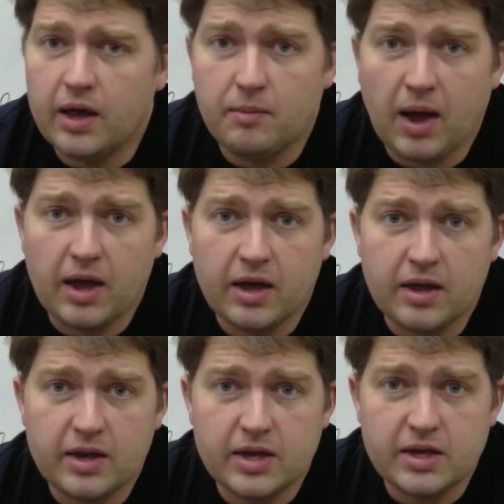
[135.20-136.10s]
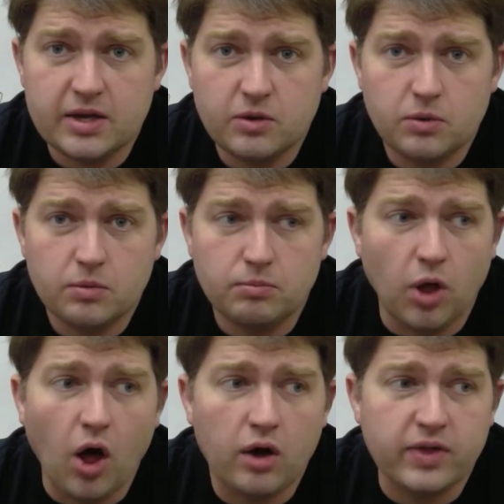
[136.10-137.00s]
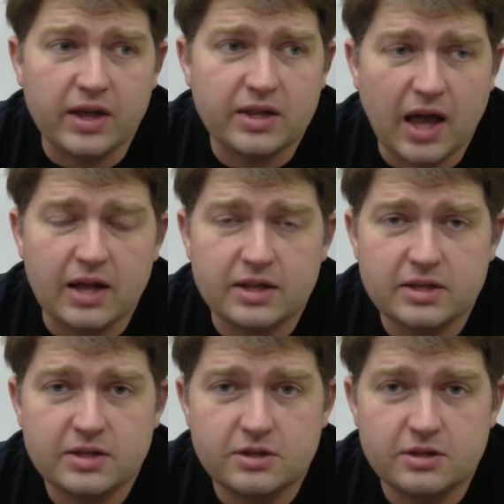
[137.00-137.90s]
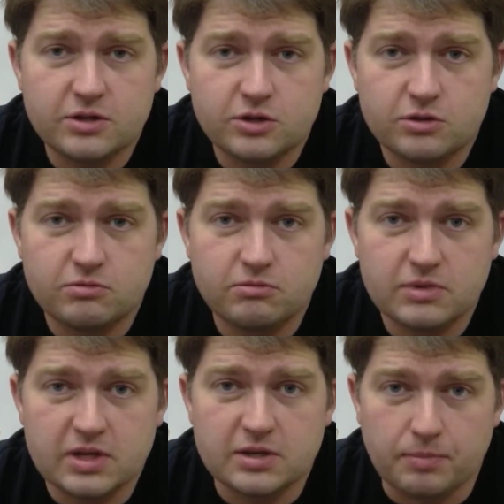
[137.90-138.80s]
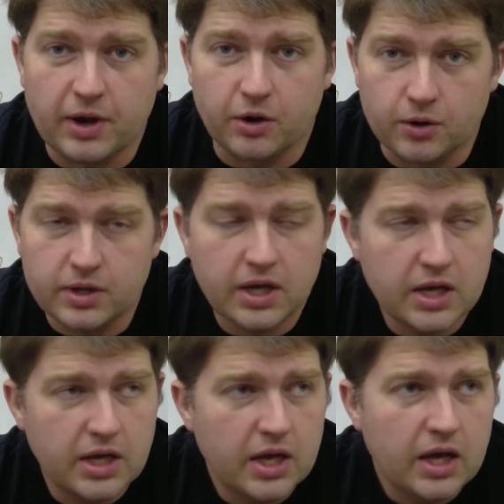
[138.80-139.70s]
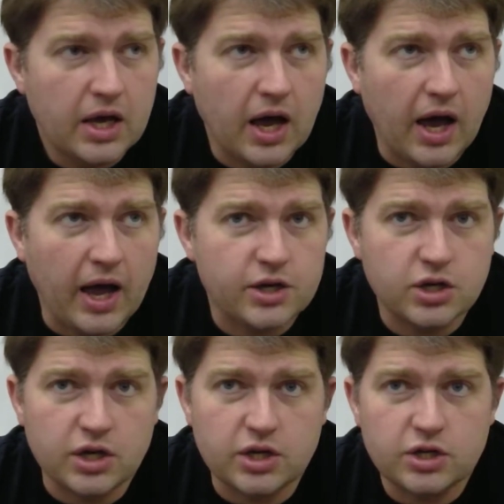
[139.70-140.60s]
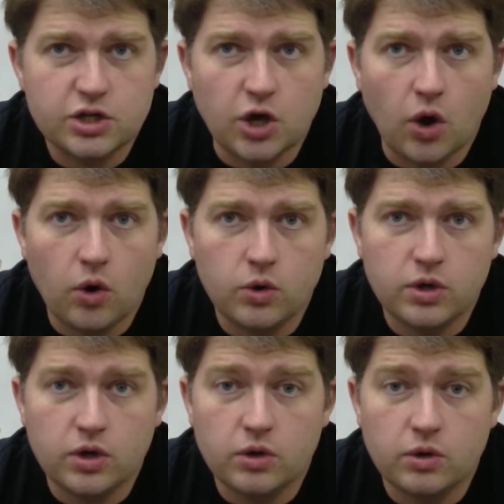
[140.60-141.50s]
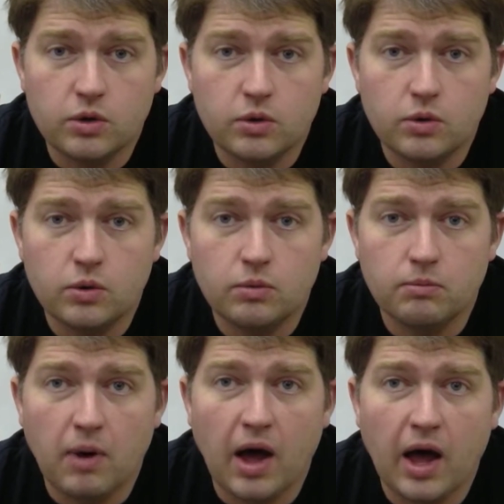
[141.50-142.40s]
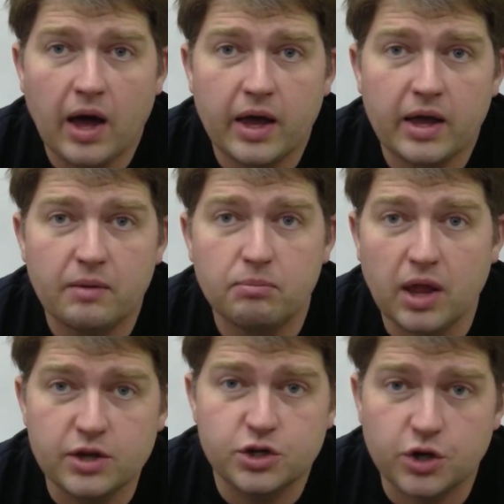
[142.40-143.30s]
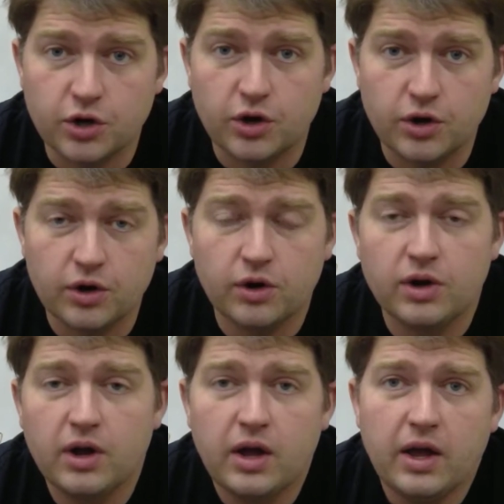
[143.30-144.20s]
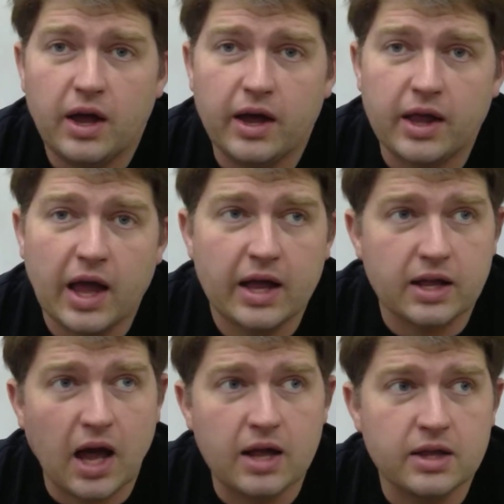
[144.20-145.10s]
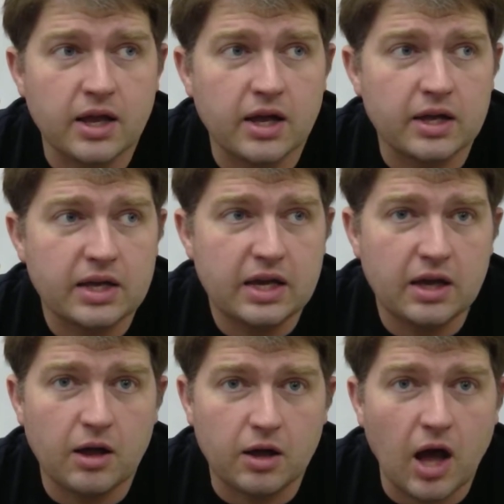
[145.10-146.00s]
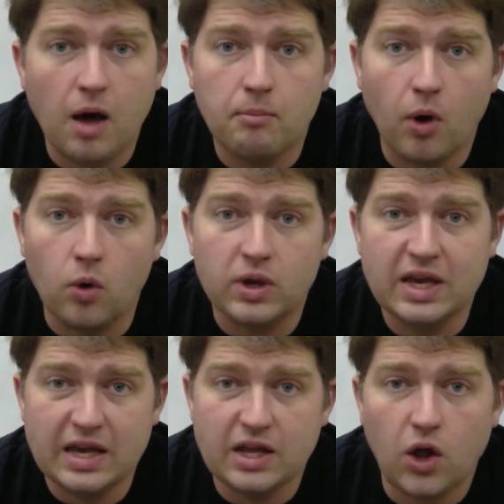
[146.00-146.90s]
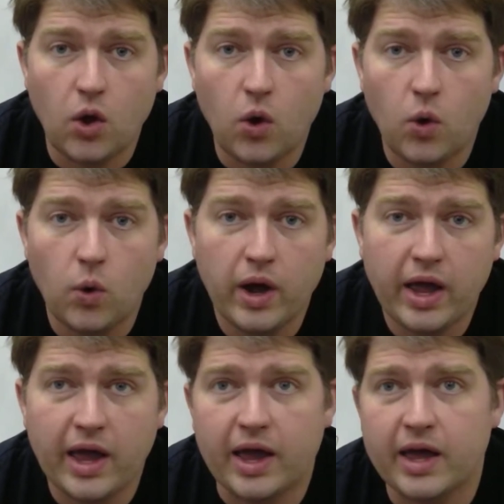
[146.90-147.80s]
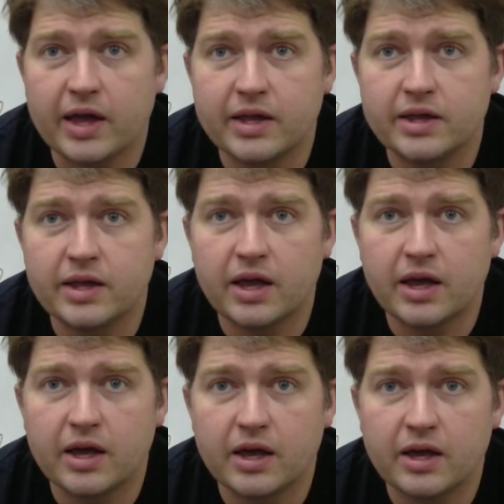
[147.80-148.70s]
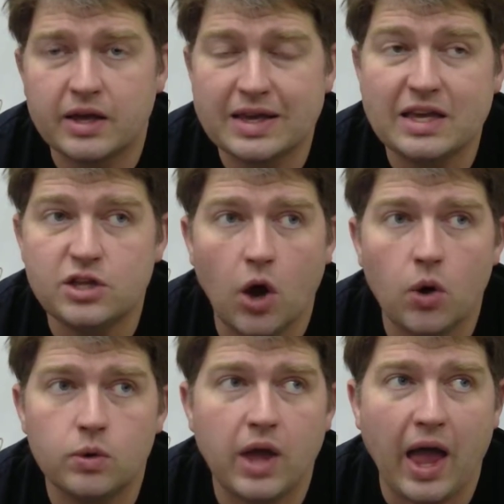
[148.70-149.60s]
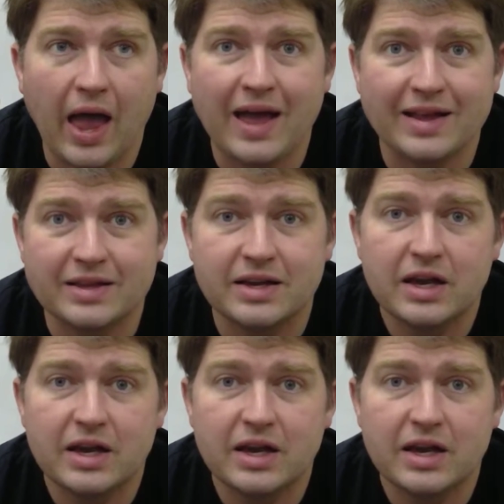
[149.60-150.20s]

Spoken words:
In my blog that got disappeared, I actually showed you my blood sugar, and I had gotten a combo keto and ketone and